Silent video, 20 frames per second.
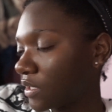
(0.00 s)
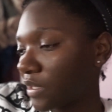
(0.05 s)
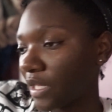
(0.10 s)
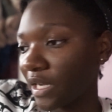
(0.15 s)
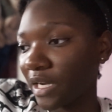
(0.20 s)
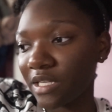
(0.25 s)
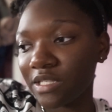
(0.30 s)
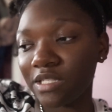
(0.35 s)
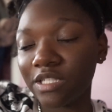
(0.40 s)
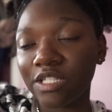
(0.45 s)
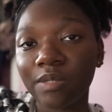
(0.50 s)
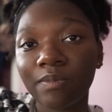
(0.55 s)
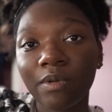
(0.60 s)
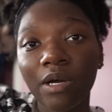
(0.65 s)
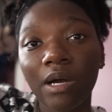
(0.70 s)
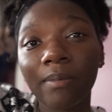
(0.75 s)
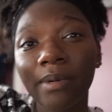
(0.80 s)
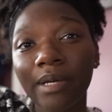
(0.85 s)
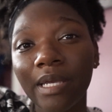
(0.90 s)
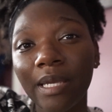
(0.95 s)
Like I said, tomorrow
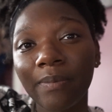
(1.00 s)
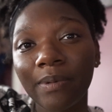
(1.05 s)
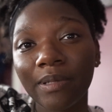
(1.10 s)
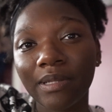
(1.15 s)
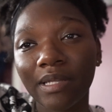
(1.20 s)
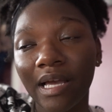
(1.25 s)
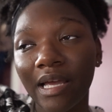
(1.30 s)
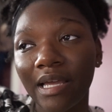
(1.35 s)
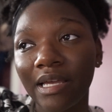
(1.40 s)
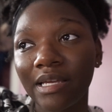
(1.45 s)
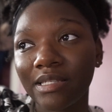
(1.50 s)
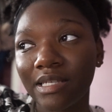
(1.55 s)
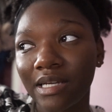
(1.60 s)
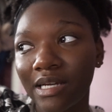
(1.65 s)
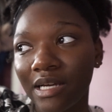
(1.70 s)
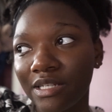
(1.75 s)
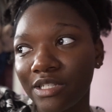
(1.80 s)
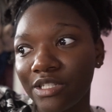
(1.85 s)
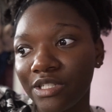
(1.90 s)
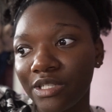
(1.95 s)
I'm gonna keep it light because I
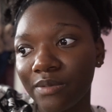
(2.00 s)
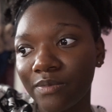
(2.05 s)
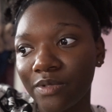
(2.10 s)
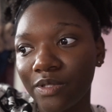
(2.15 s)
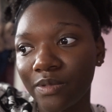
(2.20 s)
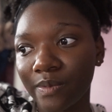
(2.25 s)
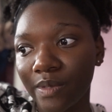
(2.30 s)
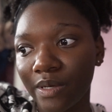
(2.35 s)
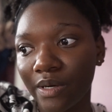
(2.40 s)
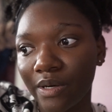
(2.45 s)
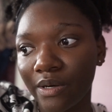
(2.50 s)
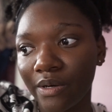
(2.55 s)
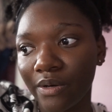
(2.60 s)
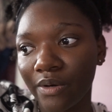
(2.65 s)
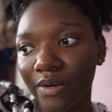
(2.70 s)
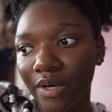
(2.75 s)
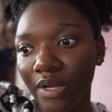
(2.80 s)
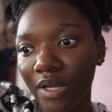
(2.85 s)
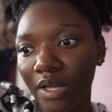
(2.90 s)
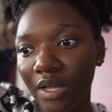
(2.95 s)
got gym
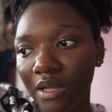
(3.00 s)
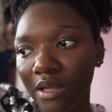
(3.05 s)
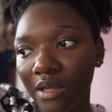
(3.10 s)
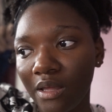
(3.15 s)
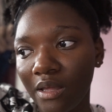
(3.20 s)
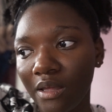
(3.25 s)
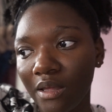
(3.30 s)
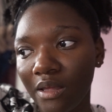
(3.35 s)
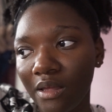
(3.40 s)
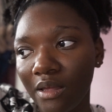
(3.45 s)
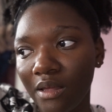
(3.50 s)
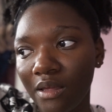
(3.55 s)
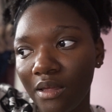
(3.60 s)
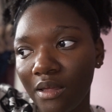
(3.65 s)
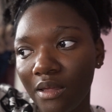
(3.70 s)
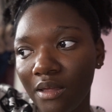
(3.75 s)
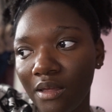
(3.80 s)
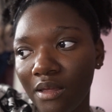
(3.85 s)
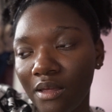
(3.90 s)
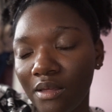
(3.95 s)
tomorrow.
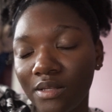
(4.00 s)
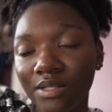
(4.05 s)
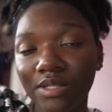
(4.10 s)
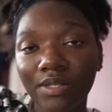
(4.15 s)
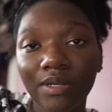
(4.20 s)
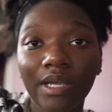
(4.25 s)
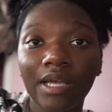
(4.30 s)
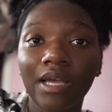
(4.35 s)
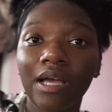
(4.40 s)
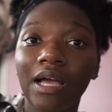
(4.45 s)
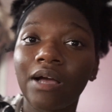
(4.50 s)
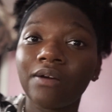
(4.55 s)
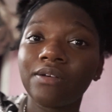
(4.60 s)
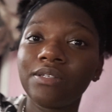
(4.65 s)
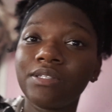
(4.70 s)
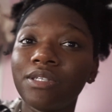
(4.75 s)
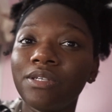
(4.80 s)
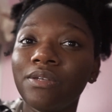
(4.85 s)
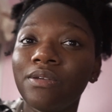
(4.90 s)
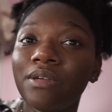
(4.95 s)
So yeah, I'll
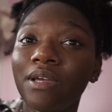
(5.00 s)
see you